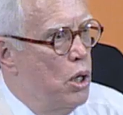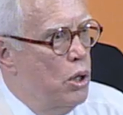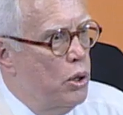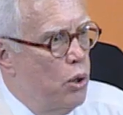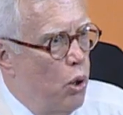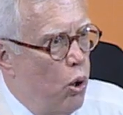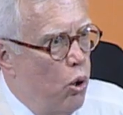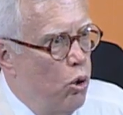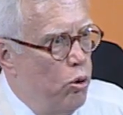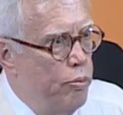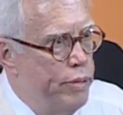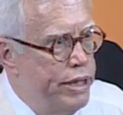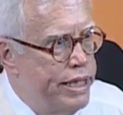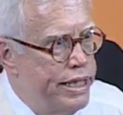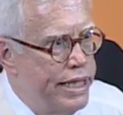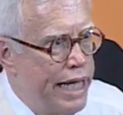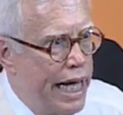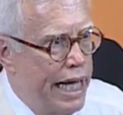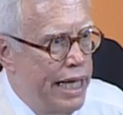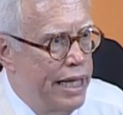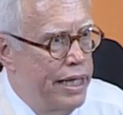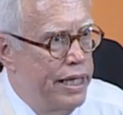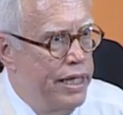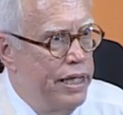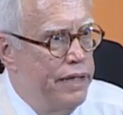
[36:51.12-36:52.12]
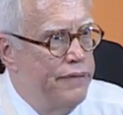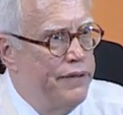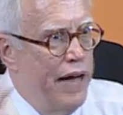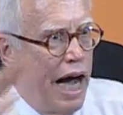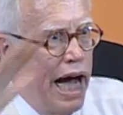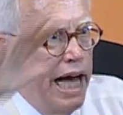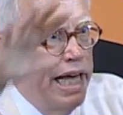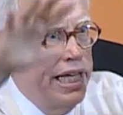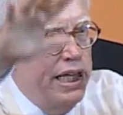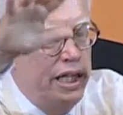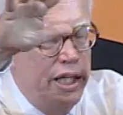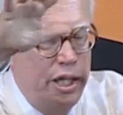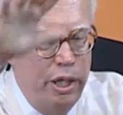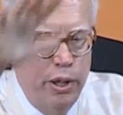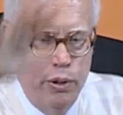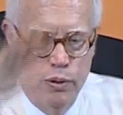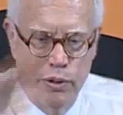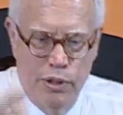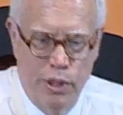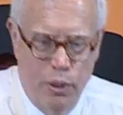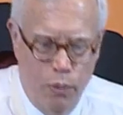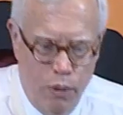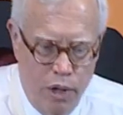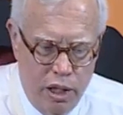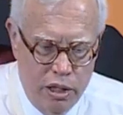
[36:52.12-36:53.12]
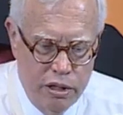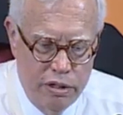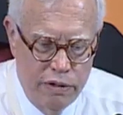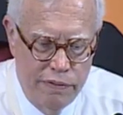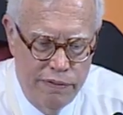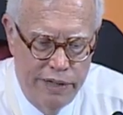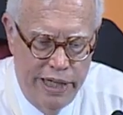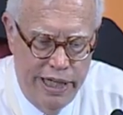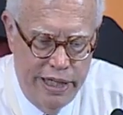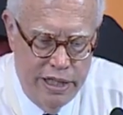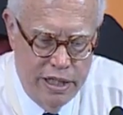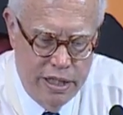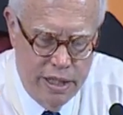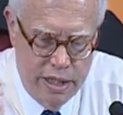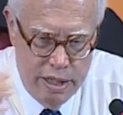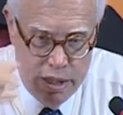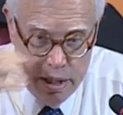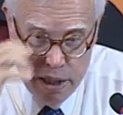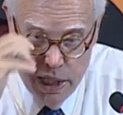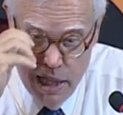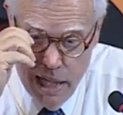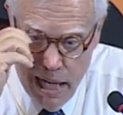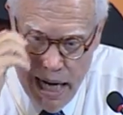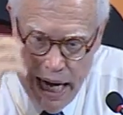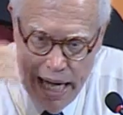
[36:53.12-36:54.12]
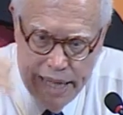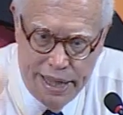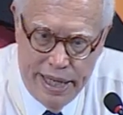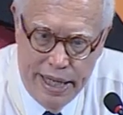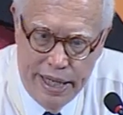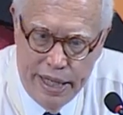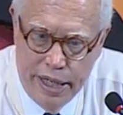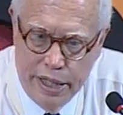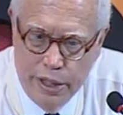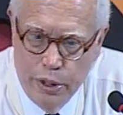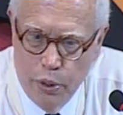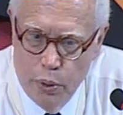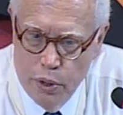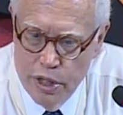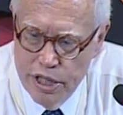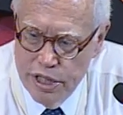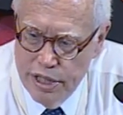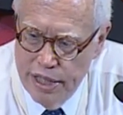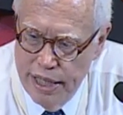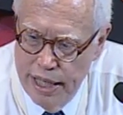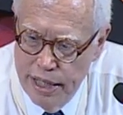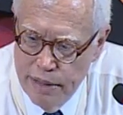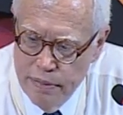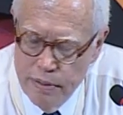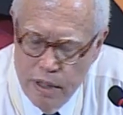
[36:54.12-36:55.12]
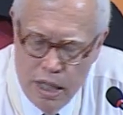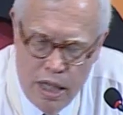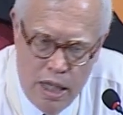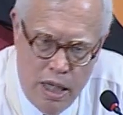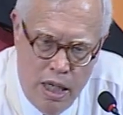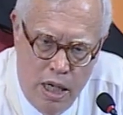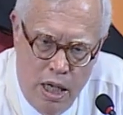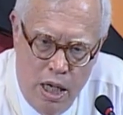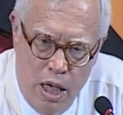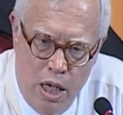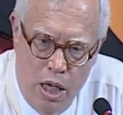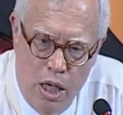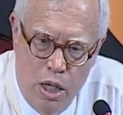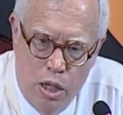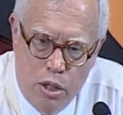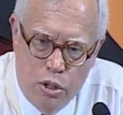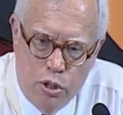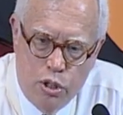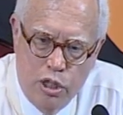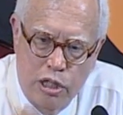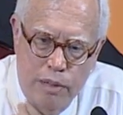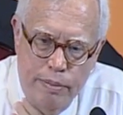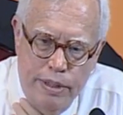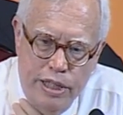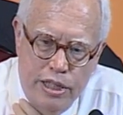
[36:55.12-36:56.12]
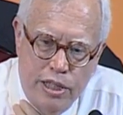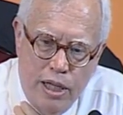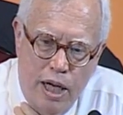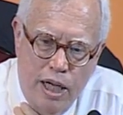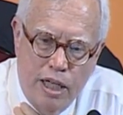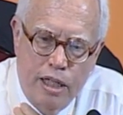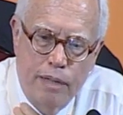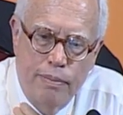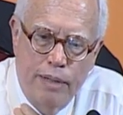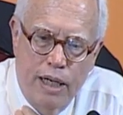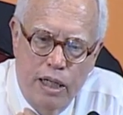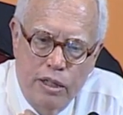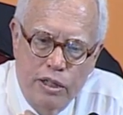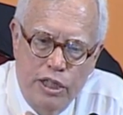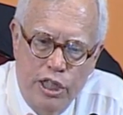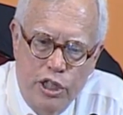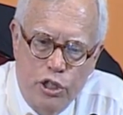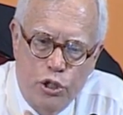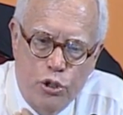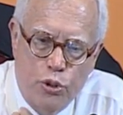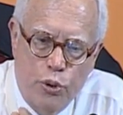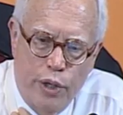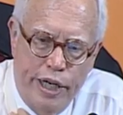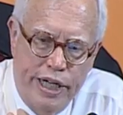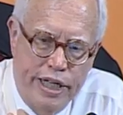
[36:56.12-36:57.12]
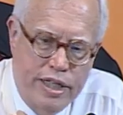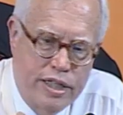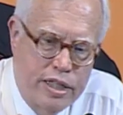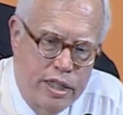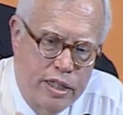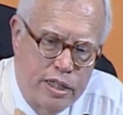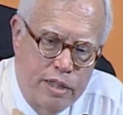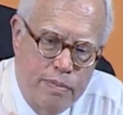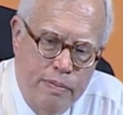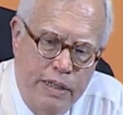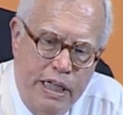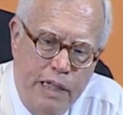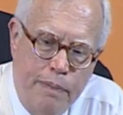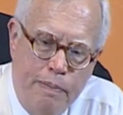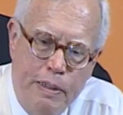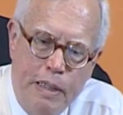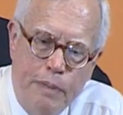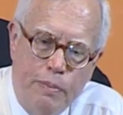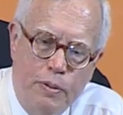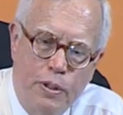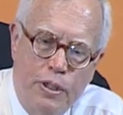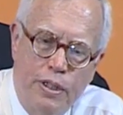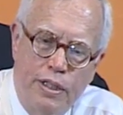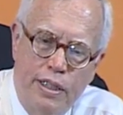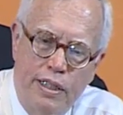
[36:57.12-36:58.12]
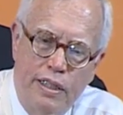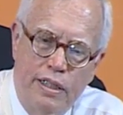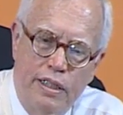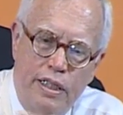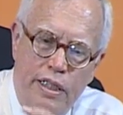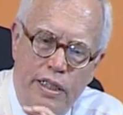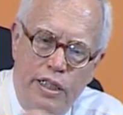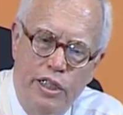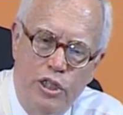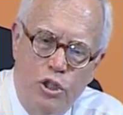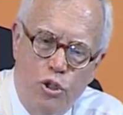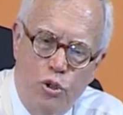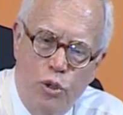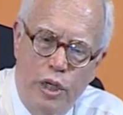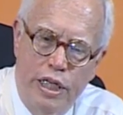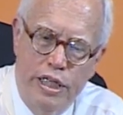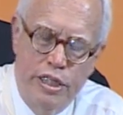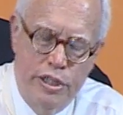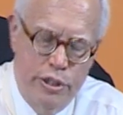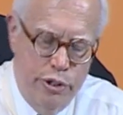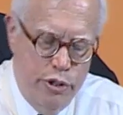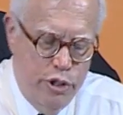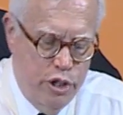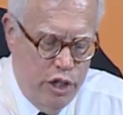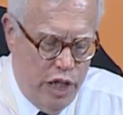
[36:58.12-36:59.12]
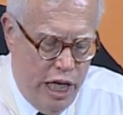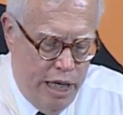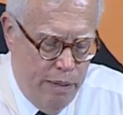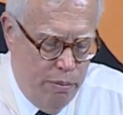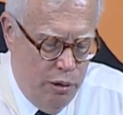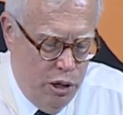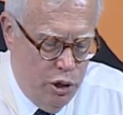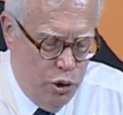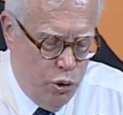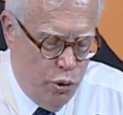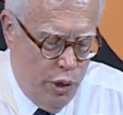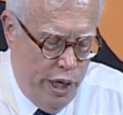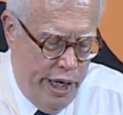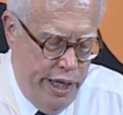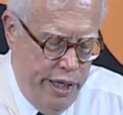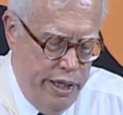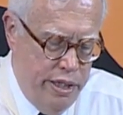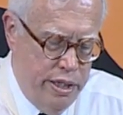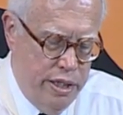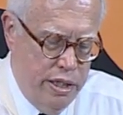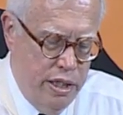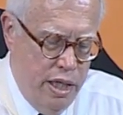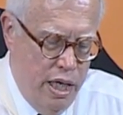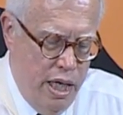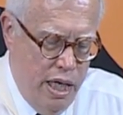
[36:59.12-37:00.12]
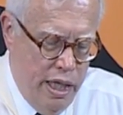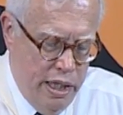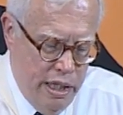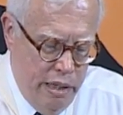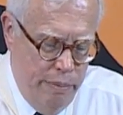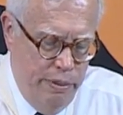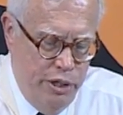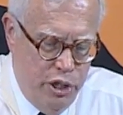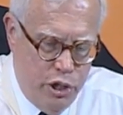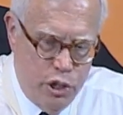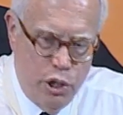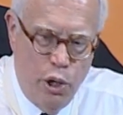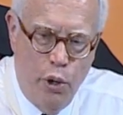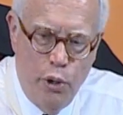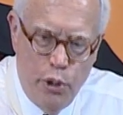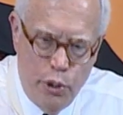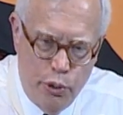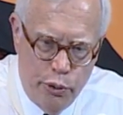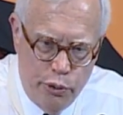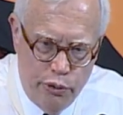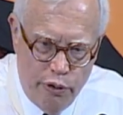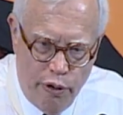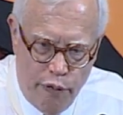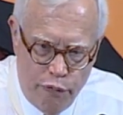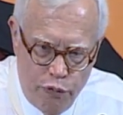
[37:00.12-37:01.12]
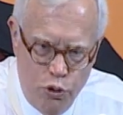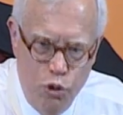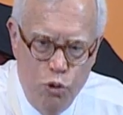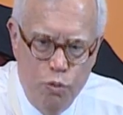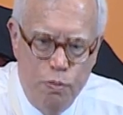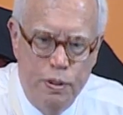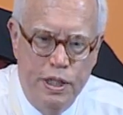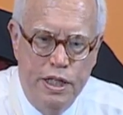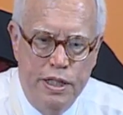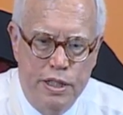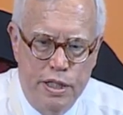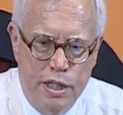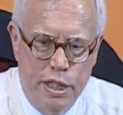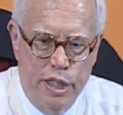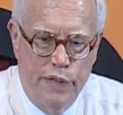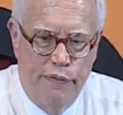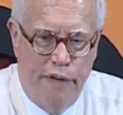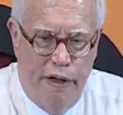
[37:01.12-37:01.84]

the whole mentality of the IQ and the wealth of nations, I think ignores that. So let me talk about these traits. Since many people think that these traits are stable traits, let me show you a few pieces of